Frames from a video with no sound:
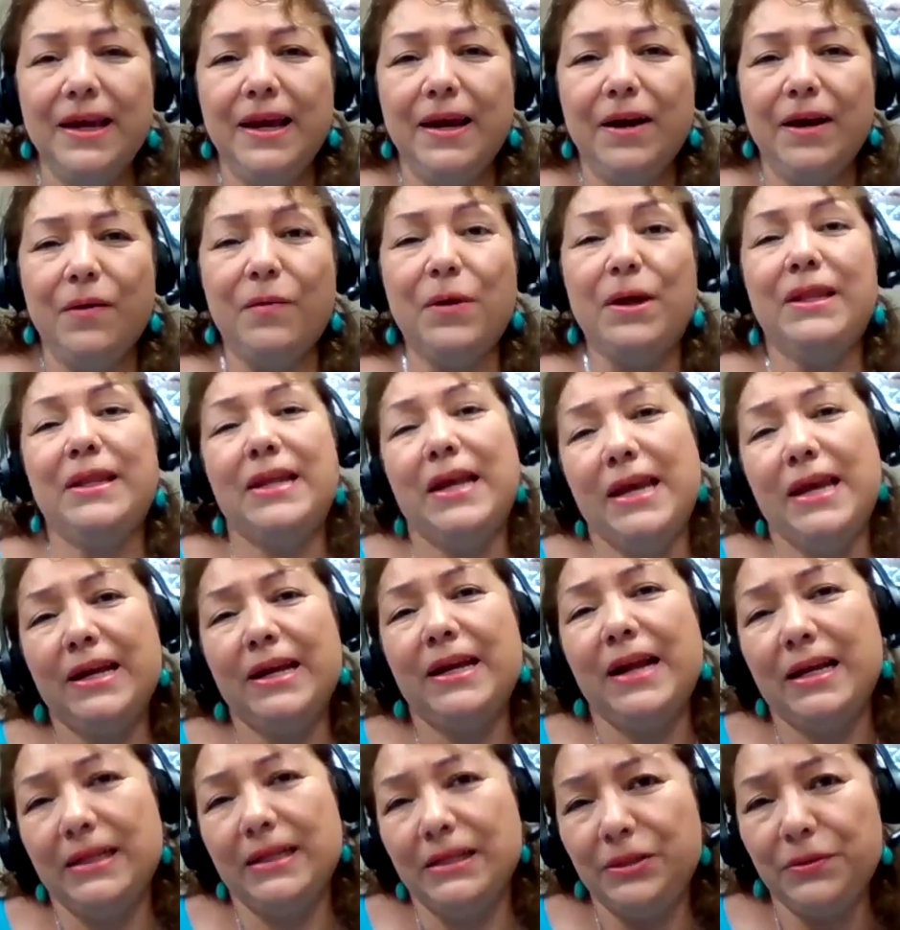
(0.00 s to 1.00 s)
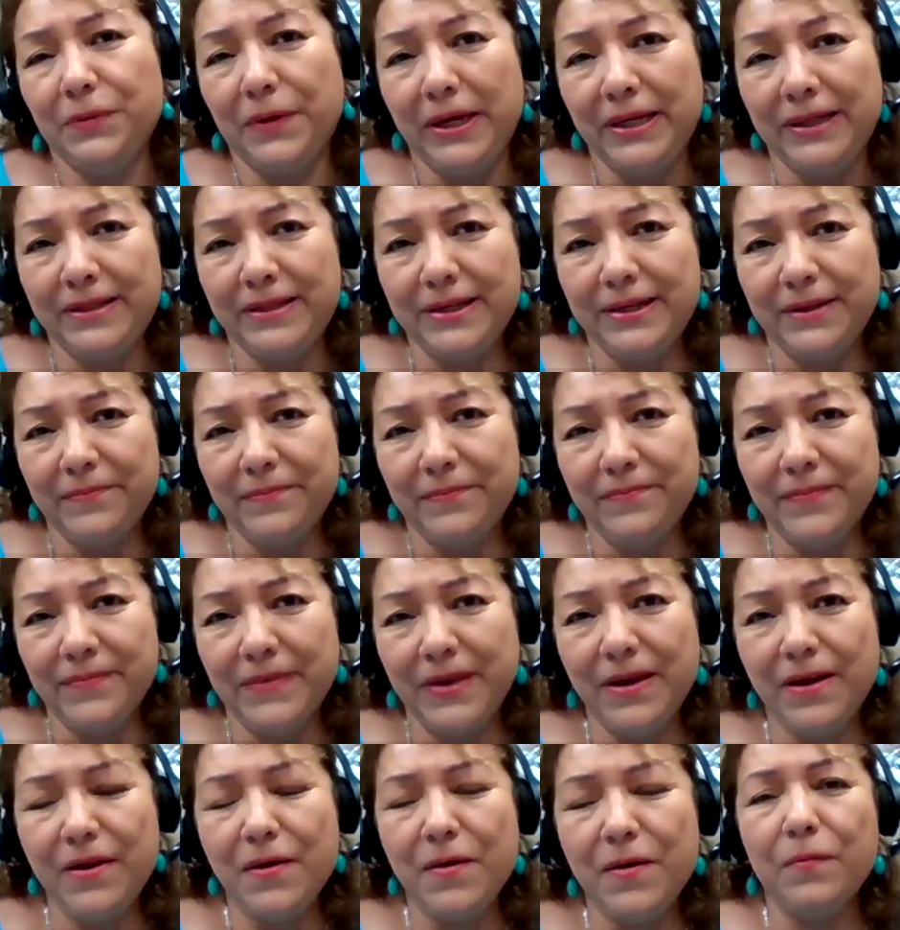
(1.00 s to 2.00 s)
when they graduate.
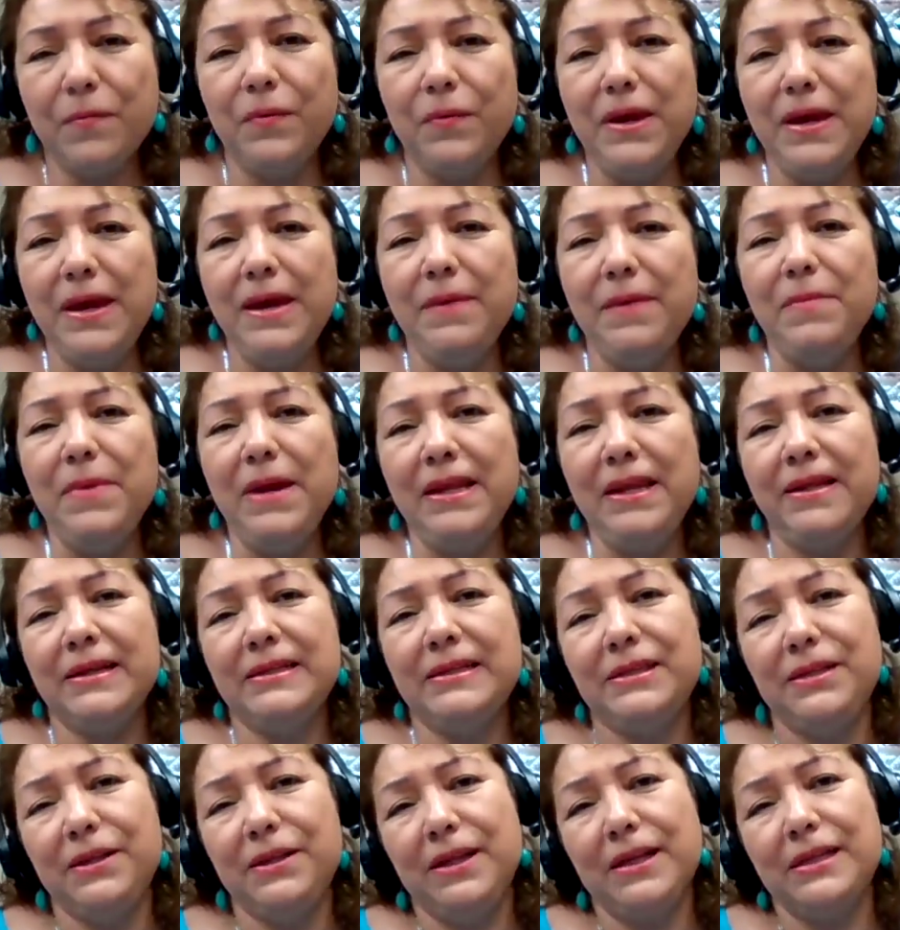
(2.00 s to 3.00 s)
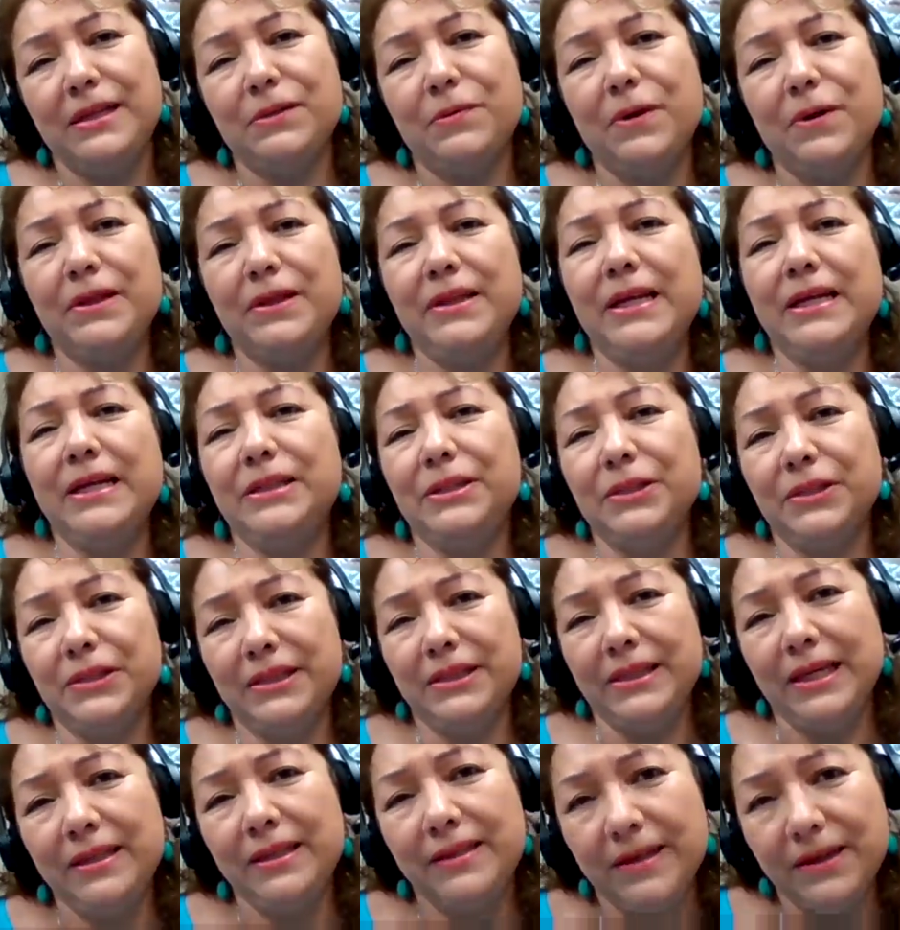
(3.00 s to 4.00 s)
We meet the students when they just
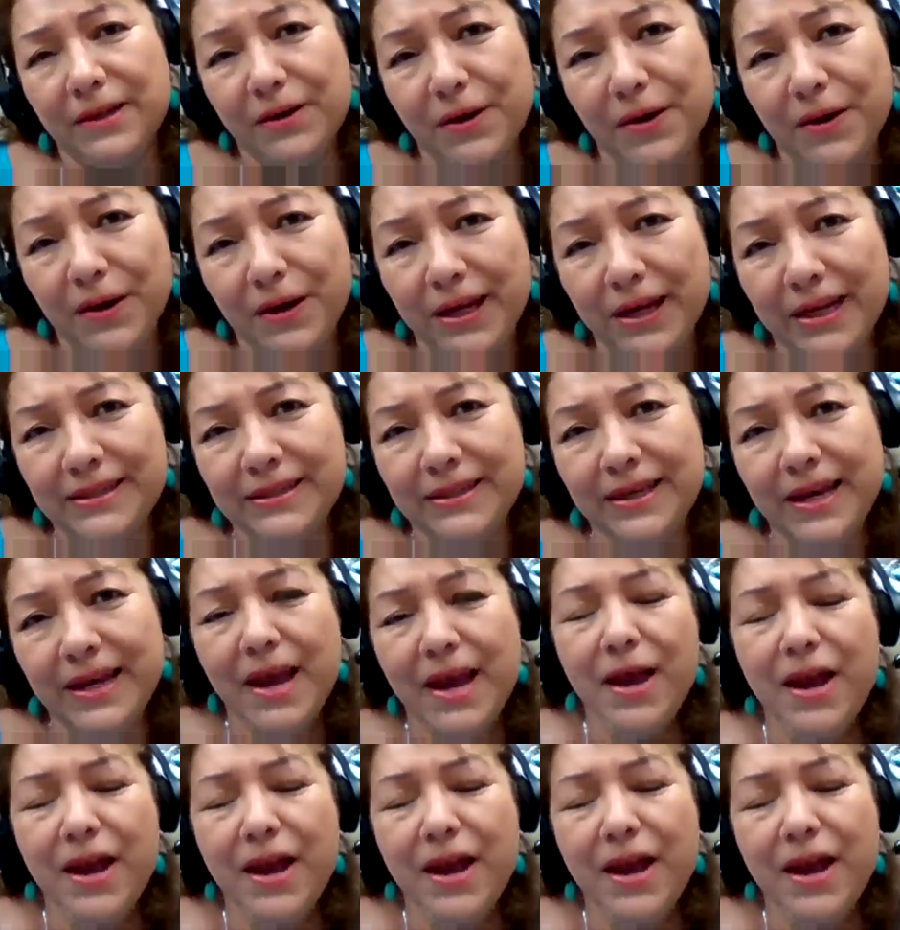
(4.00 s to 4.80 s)
enter college,